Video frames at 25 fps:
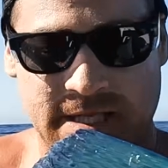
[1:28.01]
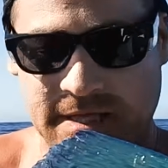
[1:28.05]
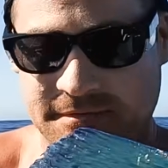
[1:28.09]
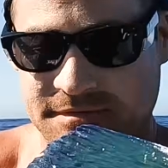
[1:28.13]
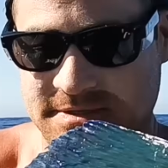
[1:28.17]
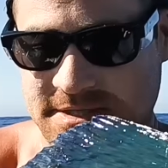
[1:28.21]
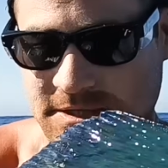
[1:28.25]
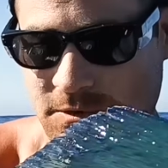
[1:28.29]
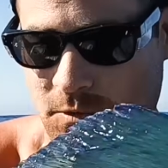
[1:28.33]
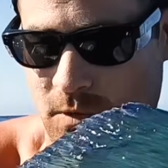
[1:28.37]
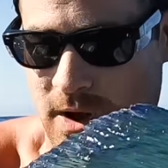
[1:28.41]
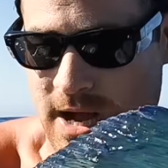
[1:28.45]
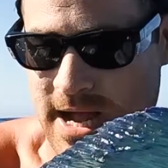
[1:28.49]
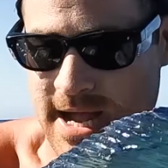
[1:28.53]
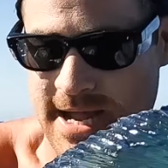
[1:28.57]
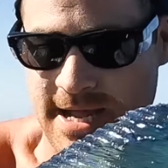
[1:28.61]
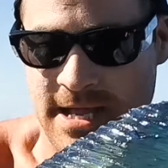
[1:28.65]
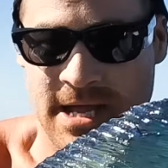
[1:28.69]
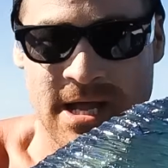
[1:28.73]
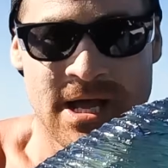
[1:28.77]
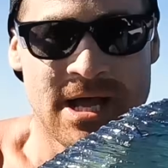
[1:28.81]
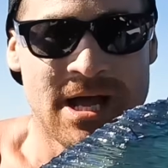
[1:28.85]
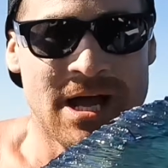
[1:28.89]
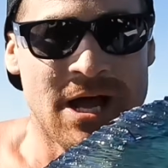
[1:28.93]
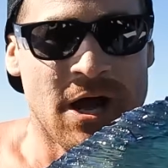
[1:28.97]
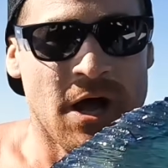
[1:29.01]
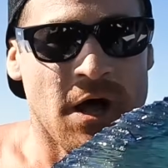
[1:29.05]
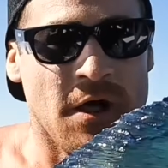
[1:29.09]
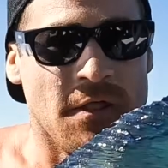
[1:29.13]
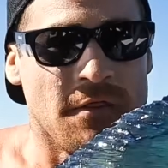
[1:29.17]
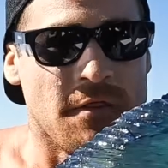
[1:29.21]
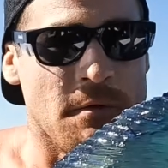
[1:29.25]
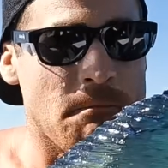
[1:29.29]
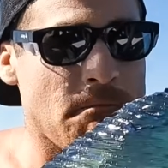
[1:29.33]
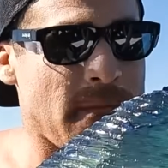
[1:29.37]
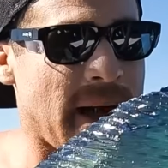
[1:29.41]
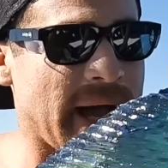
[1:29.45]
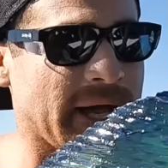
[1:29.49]
gives it away.
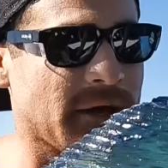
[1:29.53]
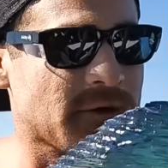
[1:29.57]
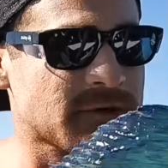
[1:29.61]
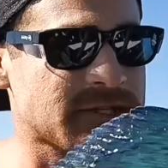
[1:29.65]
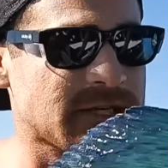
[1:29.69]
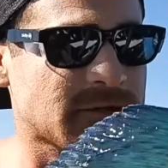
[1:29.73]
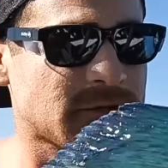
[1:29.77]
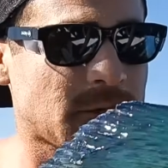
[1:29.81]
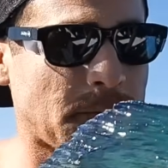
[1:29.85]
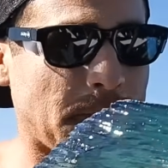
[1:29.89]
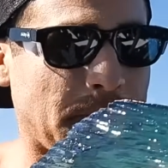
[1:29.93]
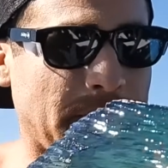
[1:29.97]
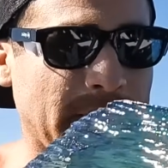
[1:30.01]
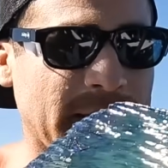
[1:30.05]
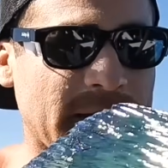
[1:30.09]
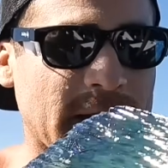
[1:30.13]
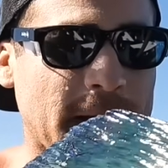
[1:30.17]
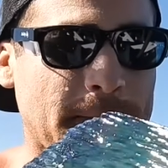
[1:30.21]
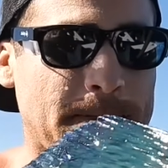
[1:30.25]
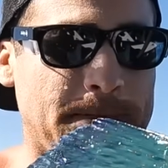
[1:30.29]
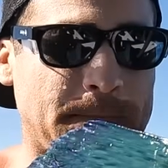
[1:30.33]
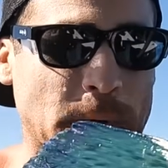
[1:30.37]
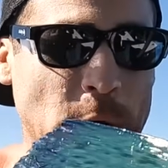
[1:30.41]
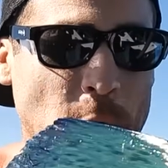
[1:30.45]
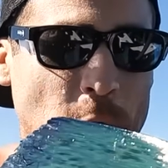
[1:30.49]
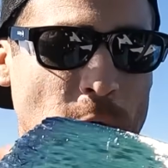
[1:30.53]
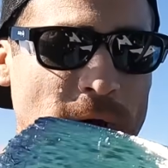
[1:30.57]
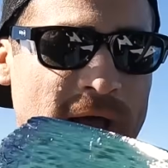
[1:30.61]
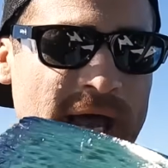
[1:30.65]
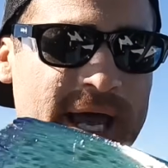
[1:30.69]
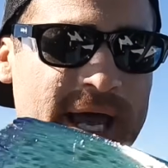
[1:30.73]
The males have the bigger bull